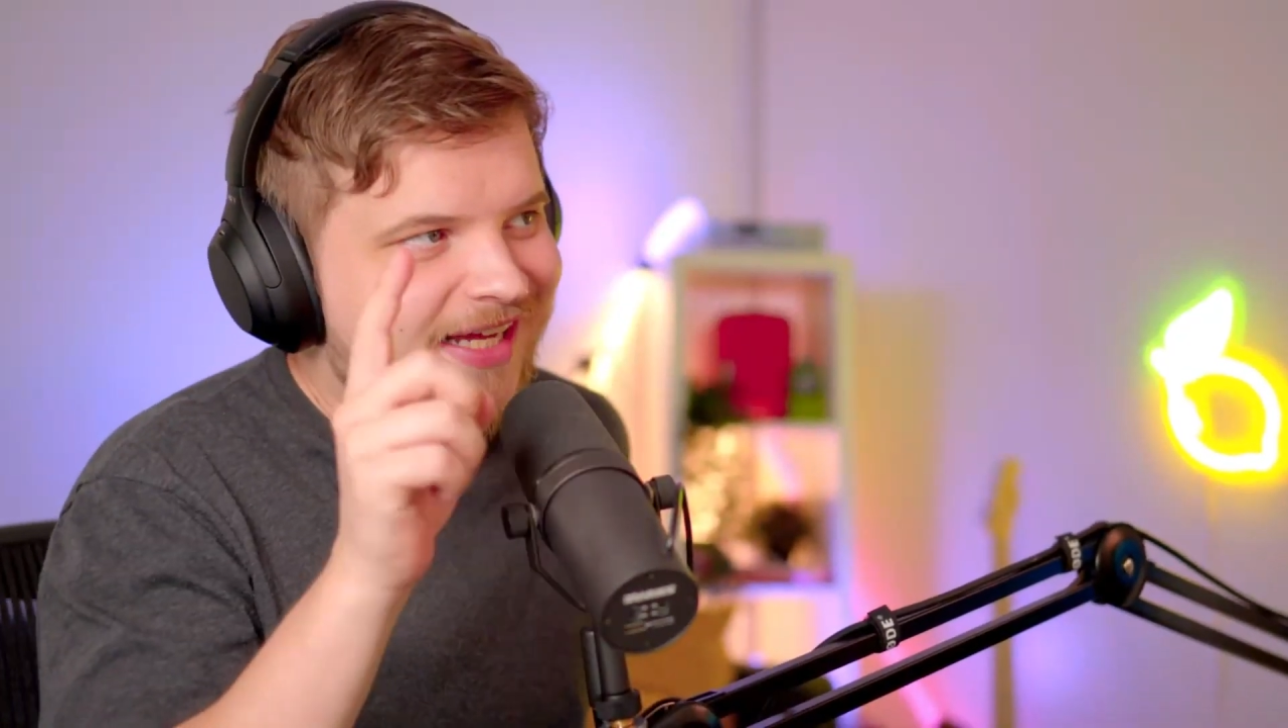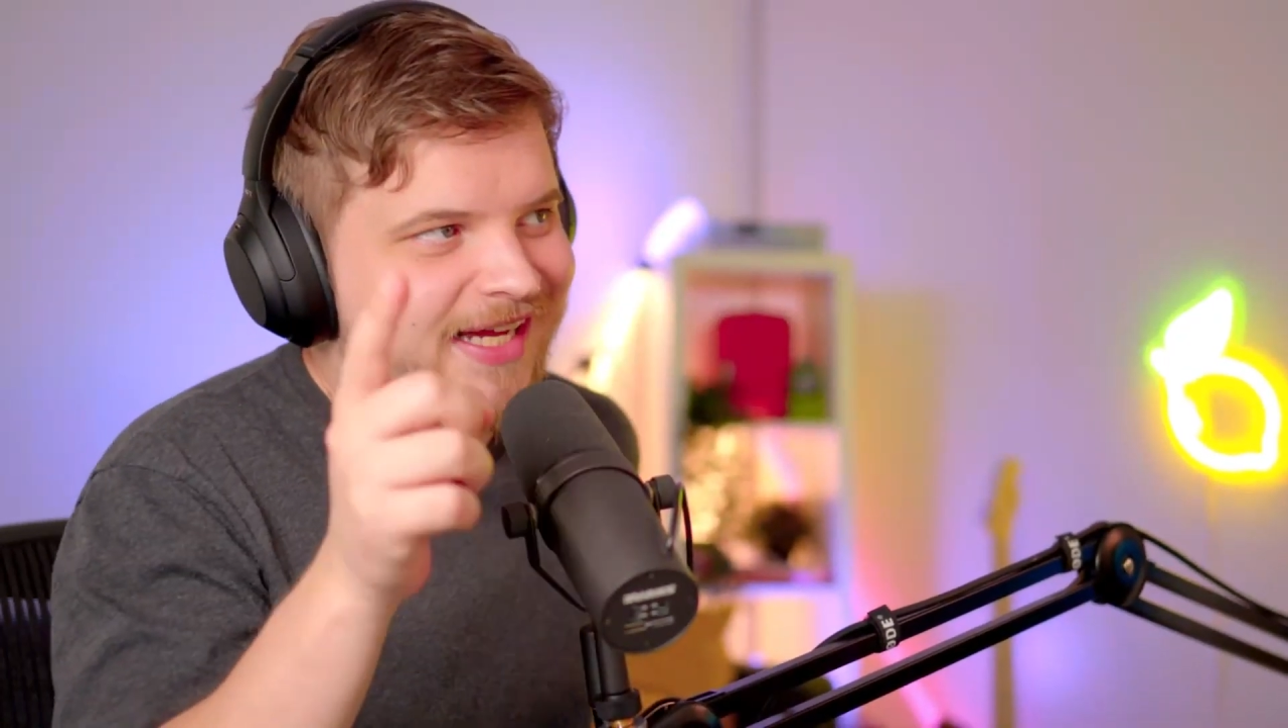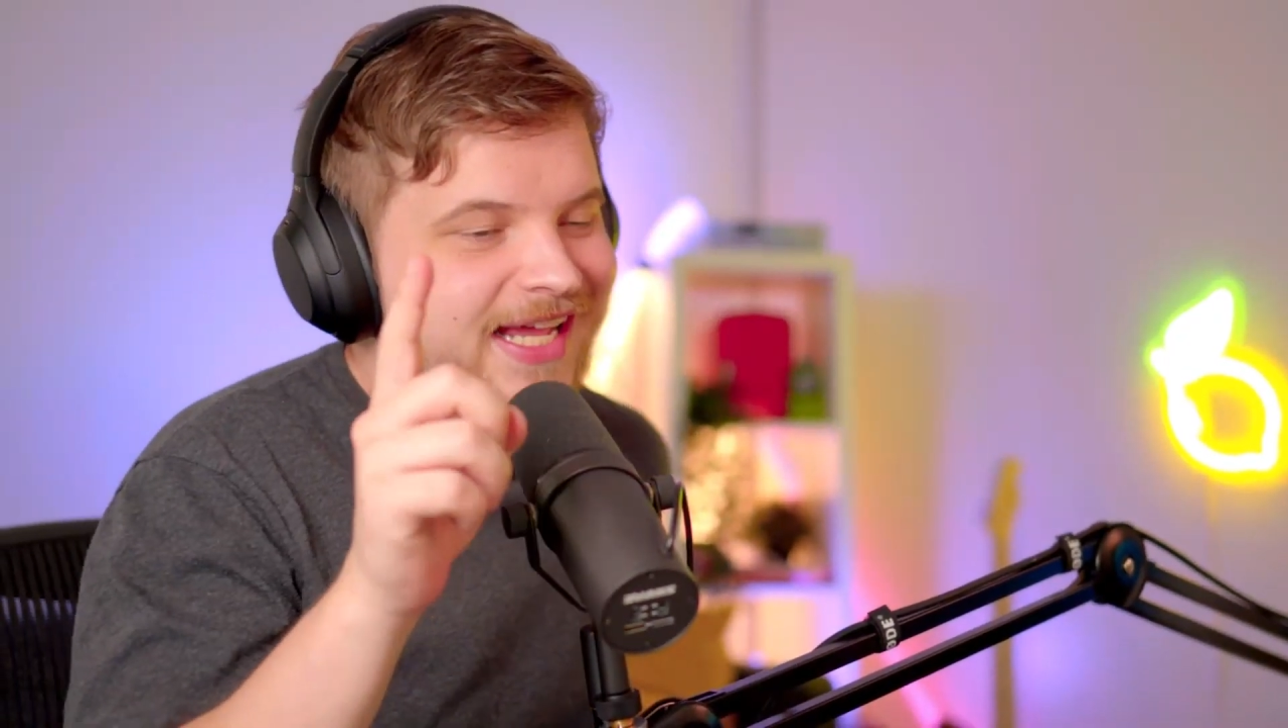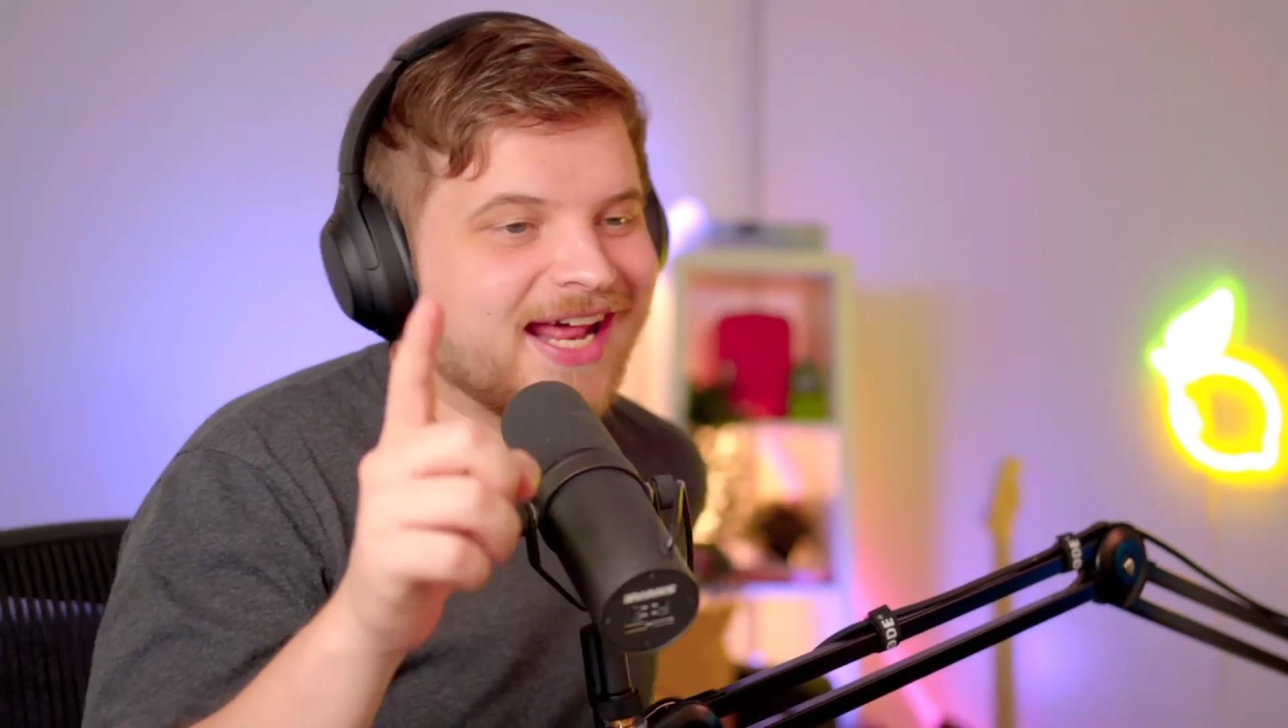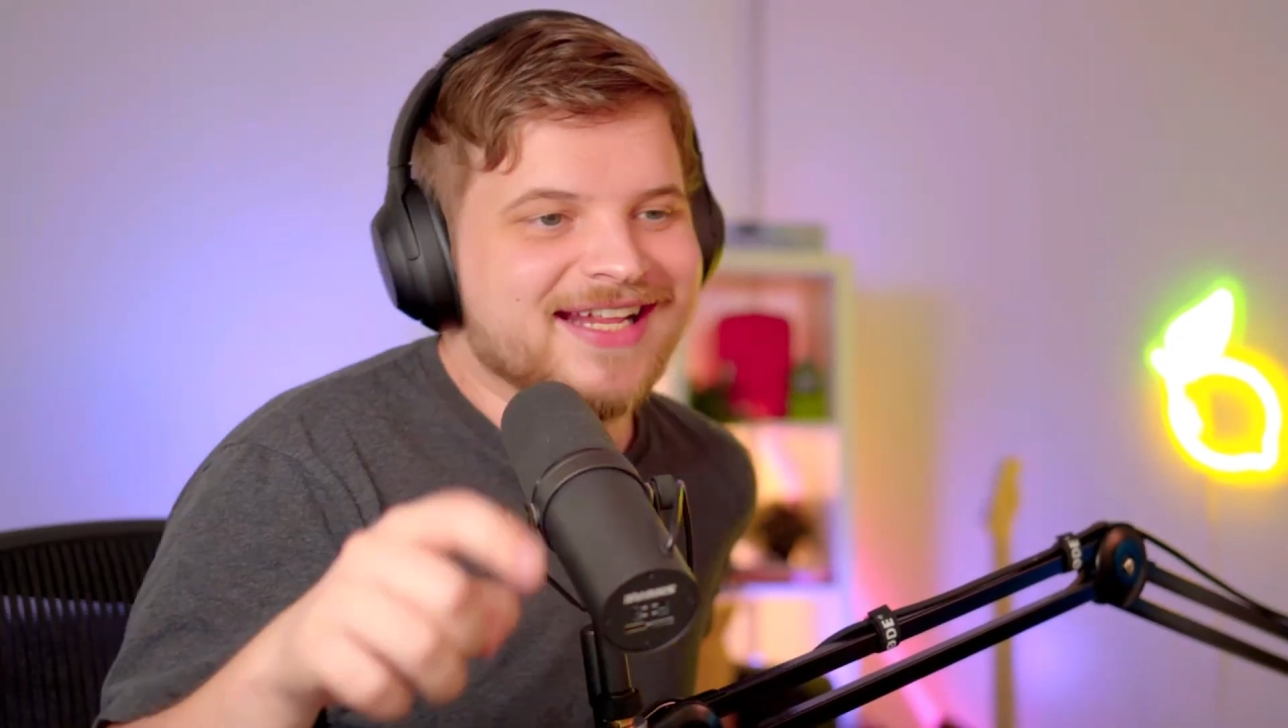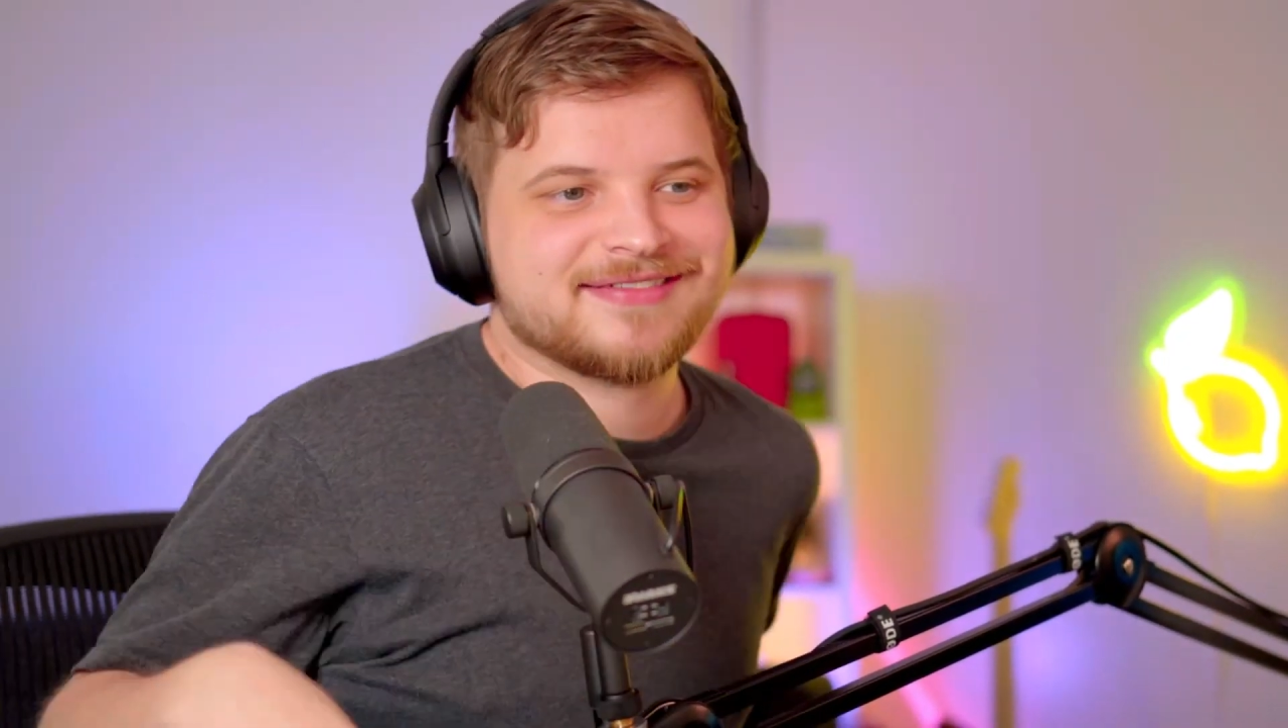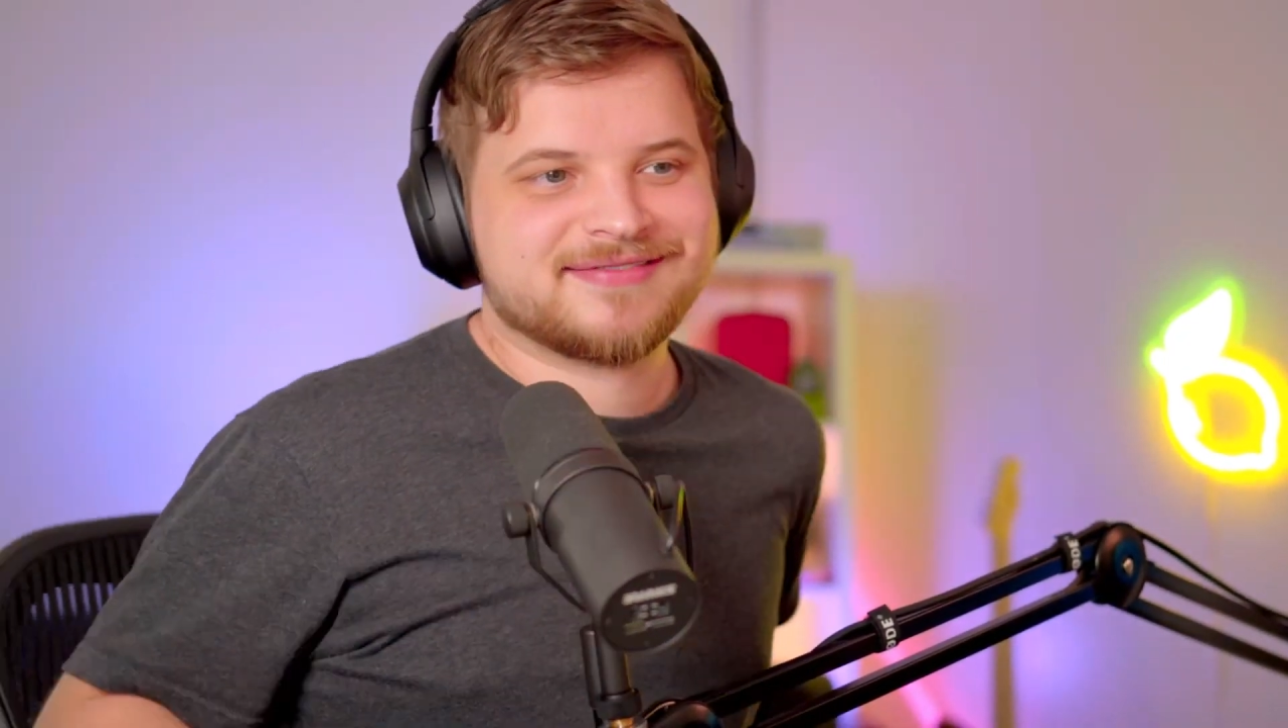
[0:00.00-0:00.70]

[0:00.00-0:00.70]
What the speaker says: I get